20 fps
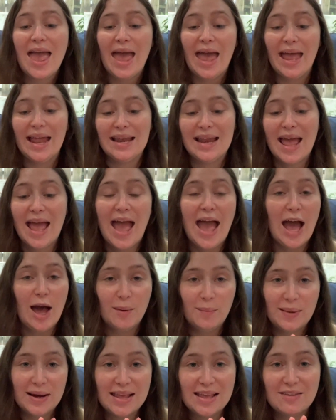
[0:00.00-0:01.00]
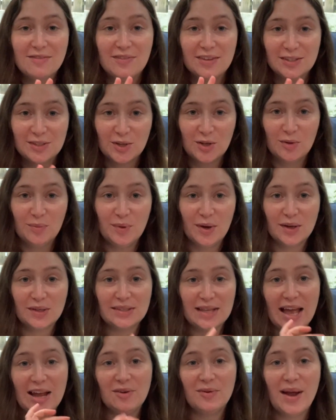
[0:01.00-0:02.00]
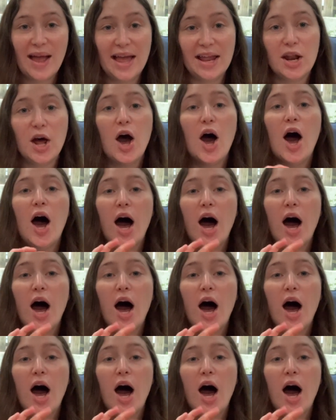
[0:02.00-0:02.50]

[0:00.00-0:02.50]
and how many physical books I read